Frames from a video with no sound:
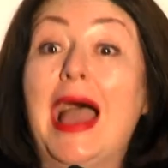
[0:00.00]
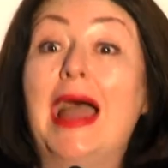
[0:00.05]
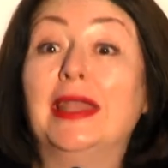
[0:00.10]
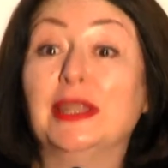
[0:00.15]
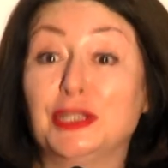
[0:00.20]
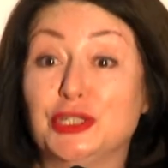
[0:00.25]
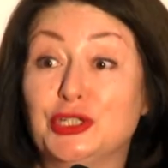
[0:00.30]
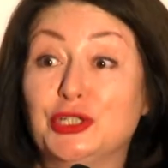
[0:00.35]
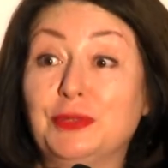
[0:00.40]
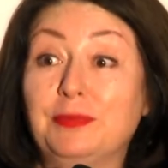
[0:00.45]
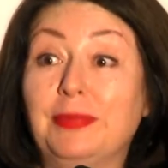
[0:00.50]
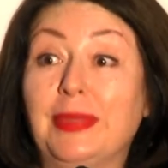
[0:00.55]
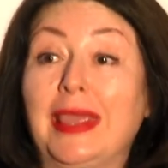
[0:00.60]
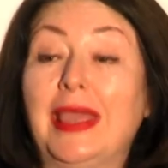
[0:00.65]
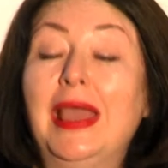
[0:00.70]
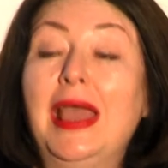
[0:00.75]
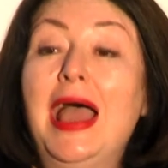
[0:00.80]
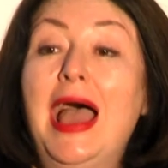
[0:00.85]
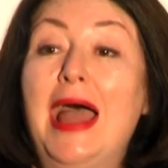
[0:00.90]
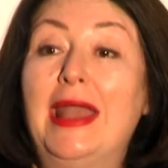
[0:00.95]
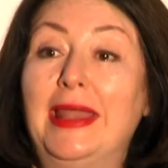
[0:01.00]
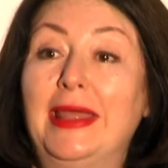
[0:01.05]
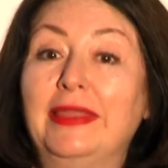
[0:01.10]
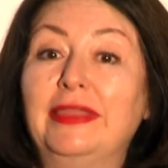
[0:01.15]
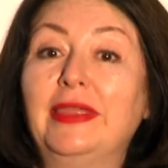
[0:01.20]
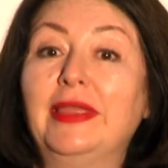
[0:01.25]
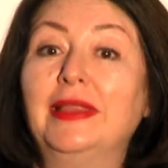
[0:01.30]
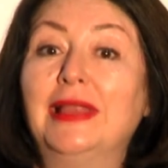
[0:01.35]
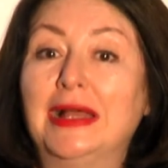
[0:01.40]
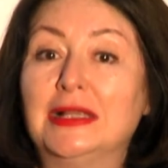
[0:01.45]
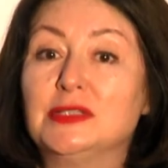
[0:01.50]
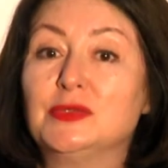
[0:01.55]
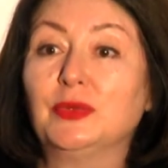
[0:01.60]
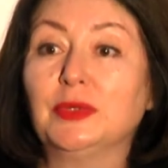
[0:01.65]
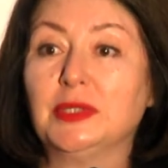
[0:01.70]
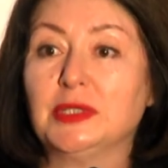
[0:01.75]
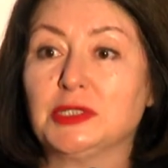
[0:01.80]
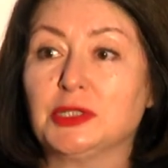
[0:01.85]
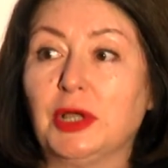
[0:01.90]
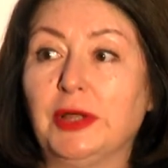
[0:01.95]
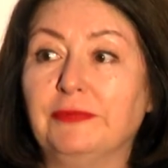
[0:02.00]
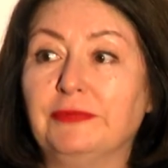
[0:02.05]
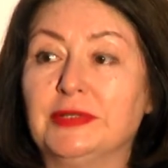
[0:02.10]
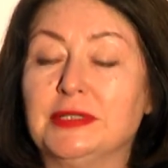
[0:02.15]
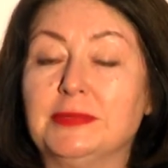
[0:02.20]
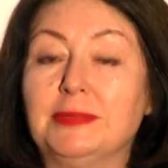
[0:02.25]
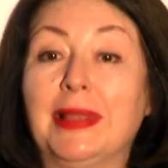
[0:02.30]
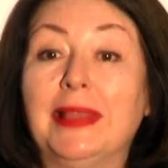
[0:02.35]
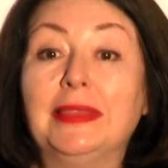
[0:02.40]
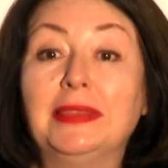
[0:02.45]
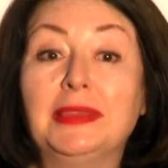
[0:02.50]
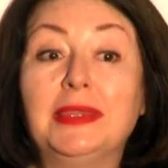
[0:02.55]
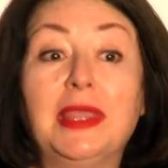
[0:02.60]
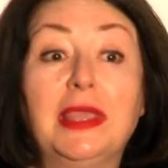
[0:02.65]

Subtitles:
And I think that's what this conference is about.